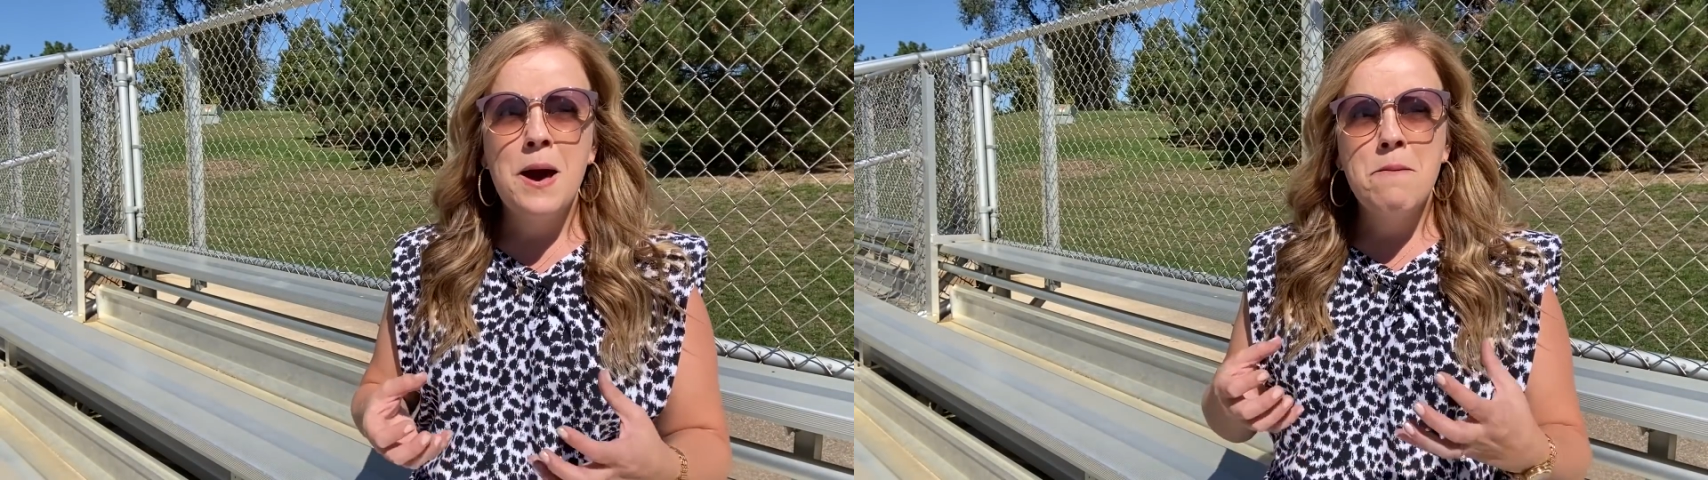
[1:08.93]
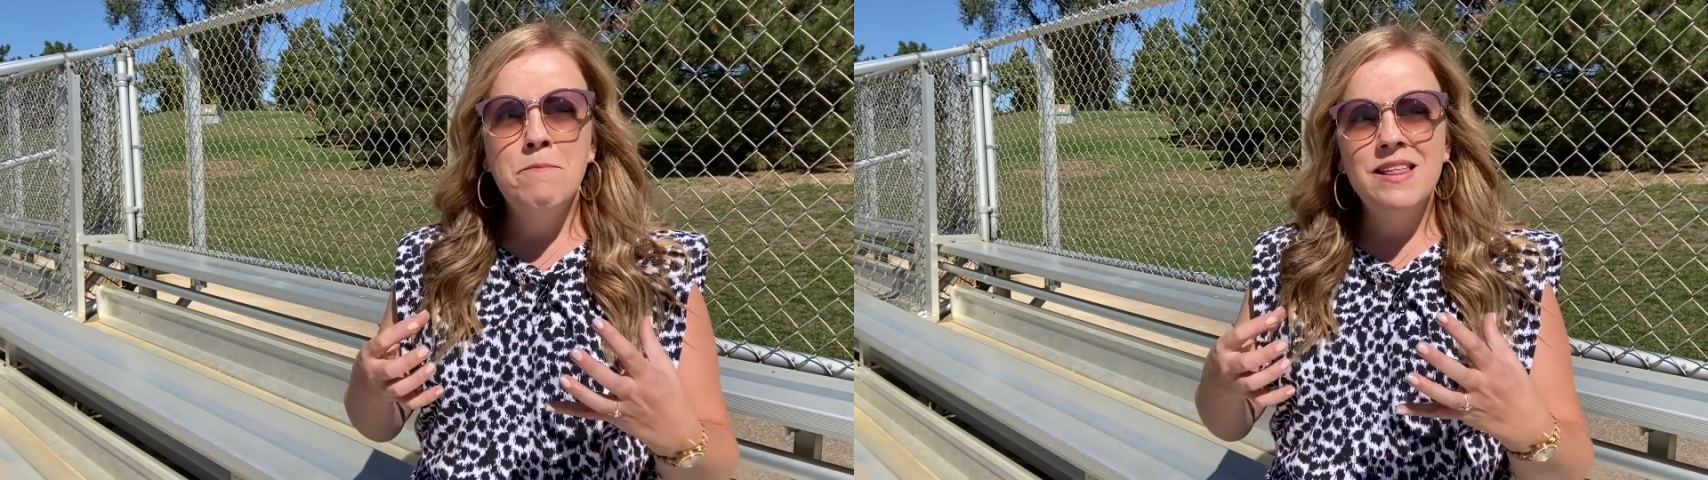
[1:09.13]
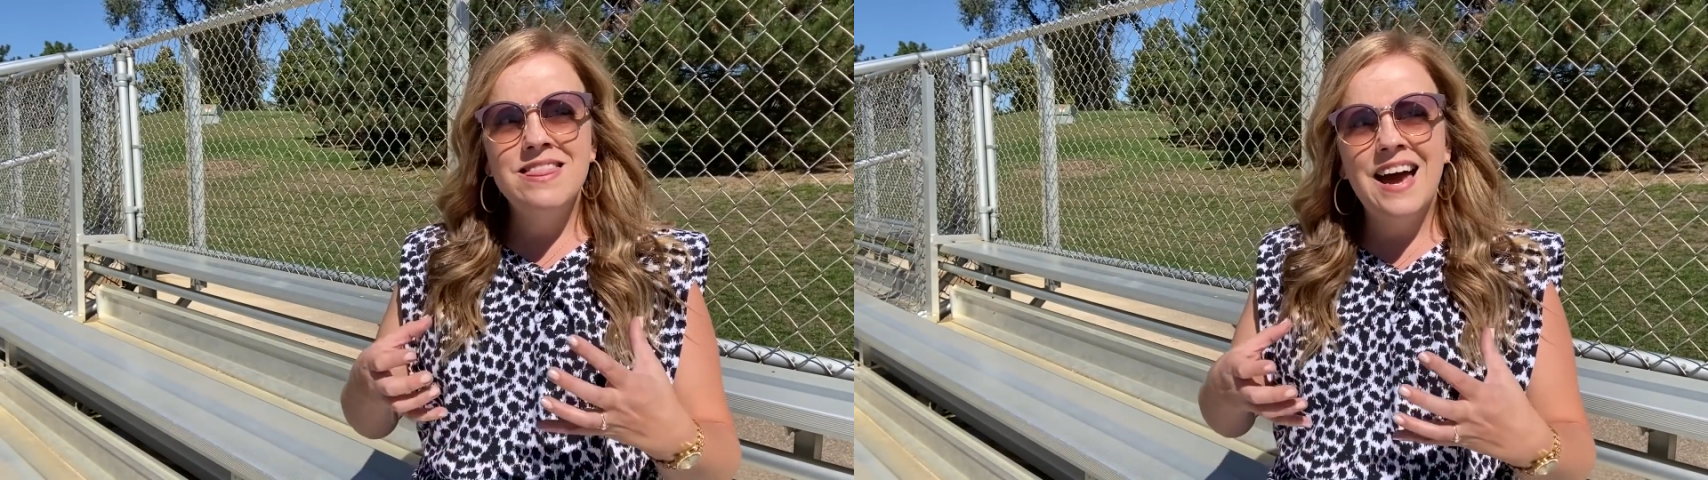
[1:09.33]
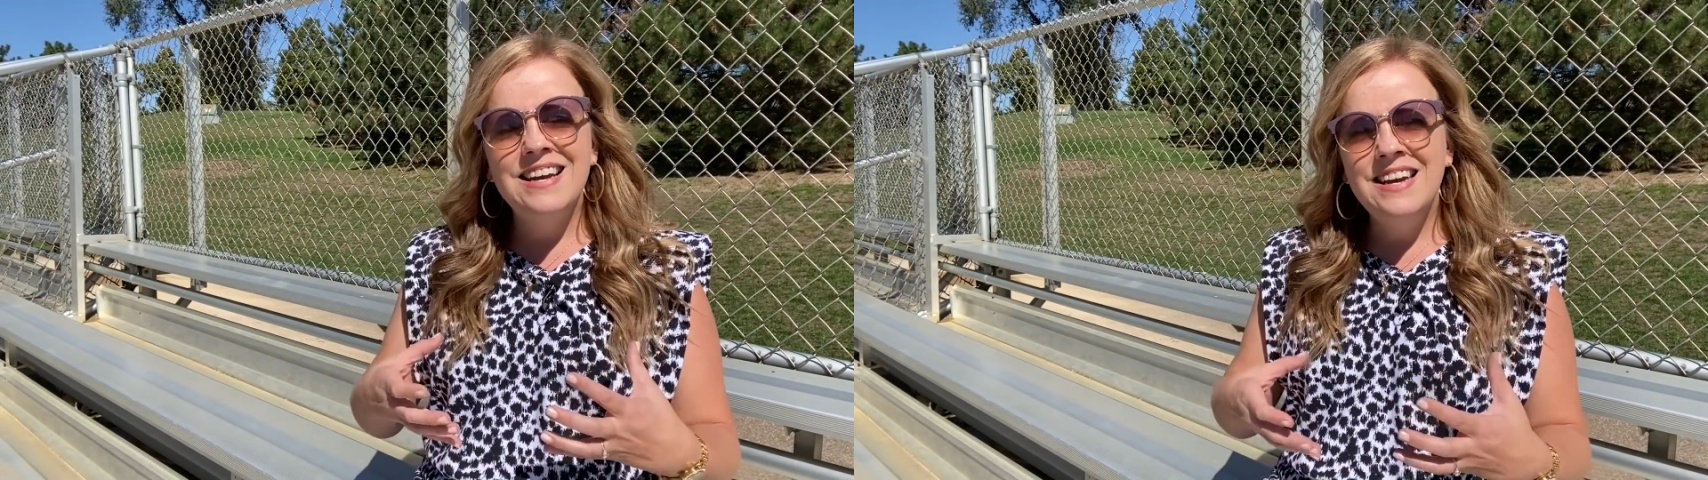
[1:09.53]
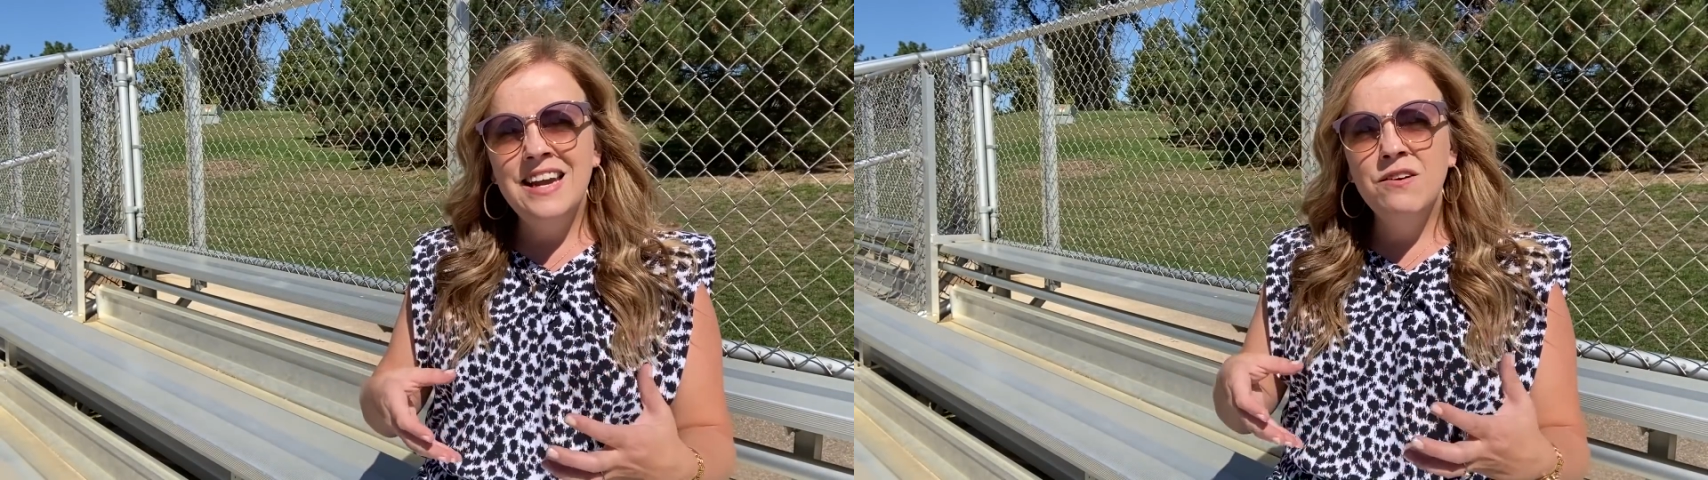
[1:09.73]
But that
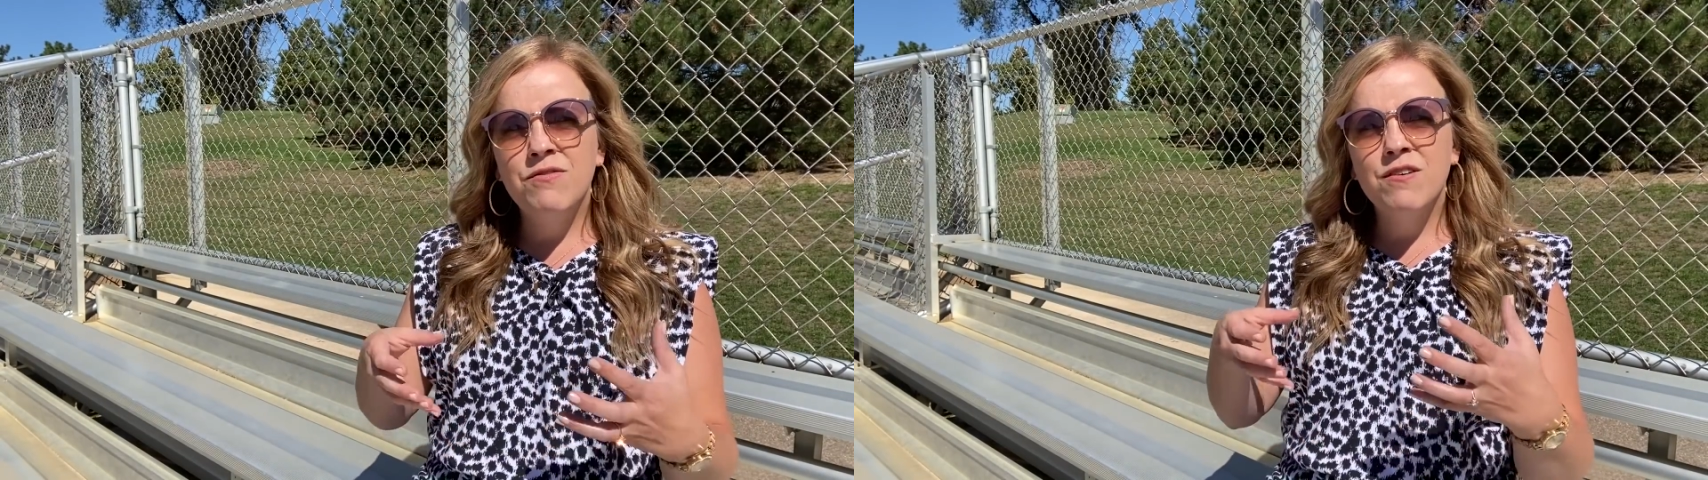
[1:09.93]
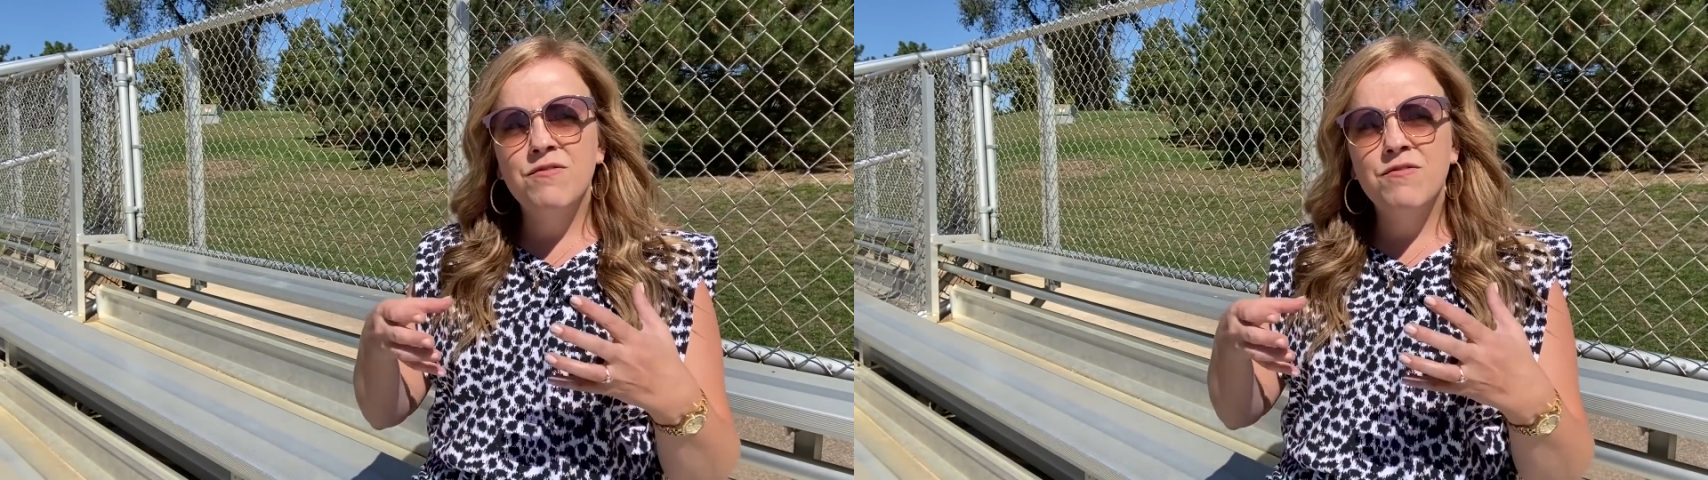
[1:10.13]
need for